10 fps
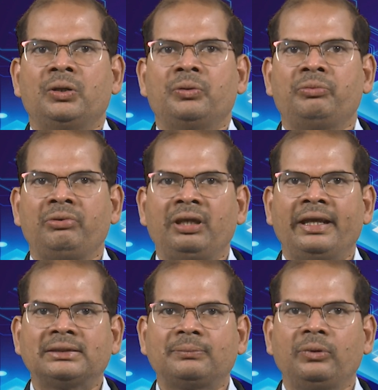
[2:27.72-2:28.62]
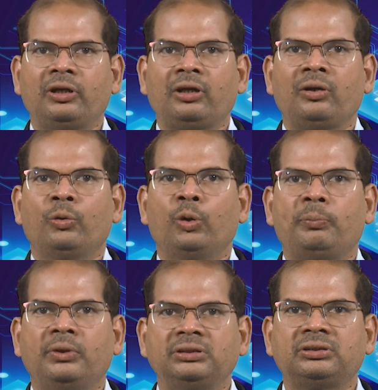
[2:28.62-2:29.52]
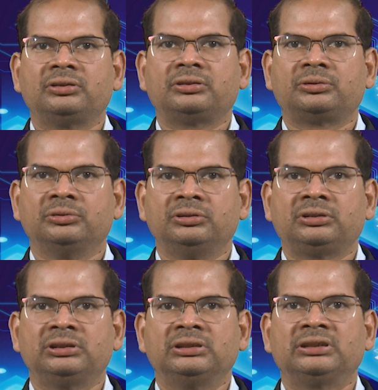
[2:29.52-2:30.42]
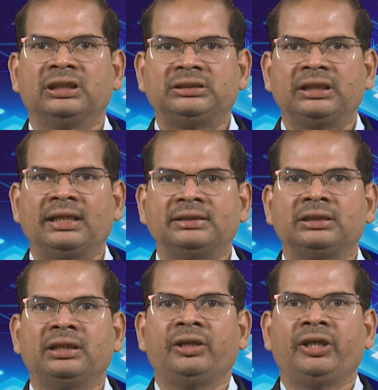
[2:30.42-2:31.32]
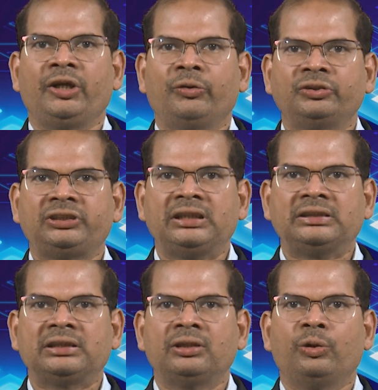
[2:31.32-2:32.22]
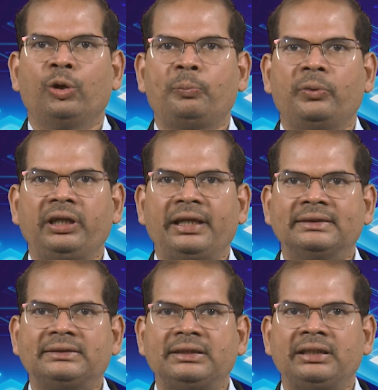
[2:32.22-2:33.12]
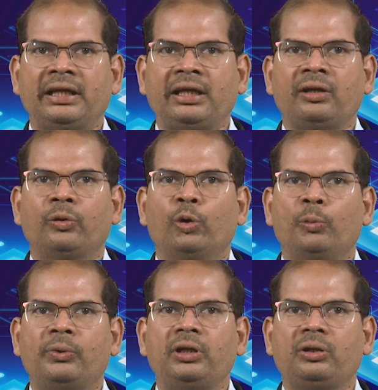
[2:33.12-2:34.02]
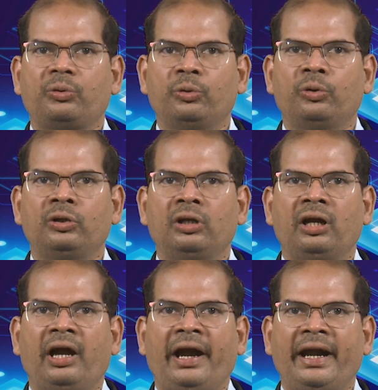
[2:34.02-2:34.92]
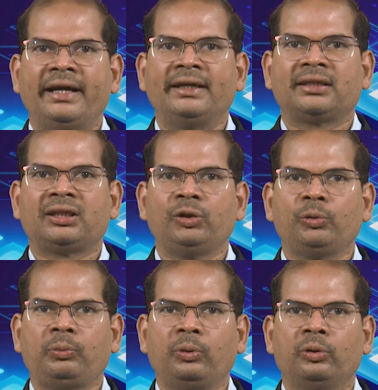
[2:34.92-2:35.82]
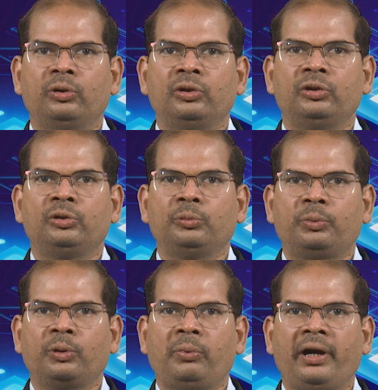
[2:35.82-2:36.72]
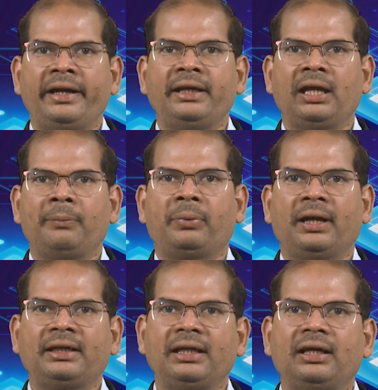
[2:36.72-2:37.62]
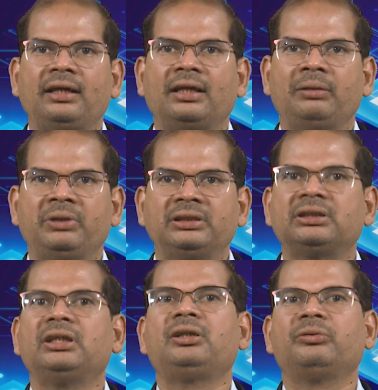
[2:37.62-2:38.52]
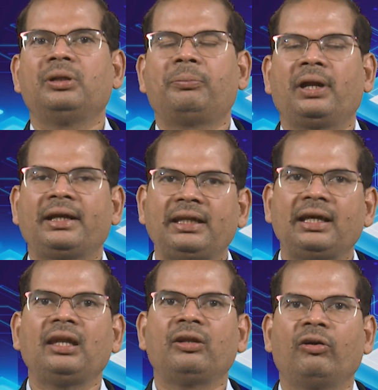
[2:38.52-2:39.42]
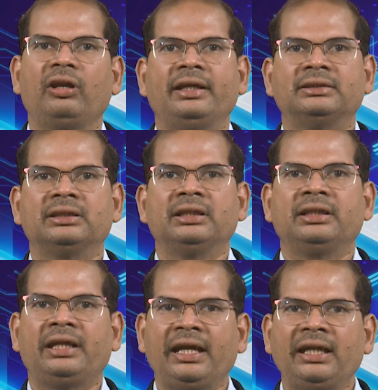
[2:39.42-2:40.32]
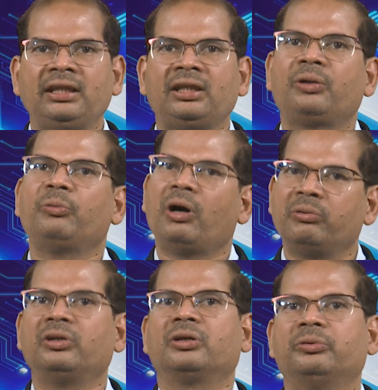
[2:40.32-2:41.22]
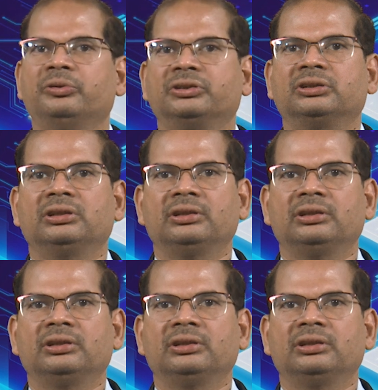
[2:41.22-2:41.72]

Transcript: We will explore open source tools such as Yosys, OpenSTA, OpenROAD and Qflow to provide a practical dimension to the practical knowledge gained throughout the course.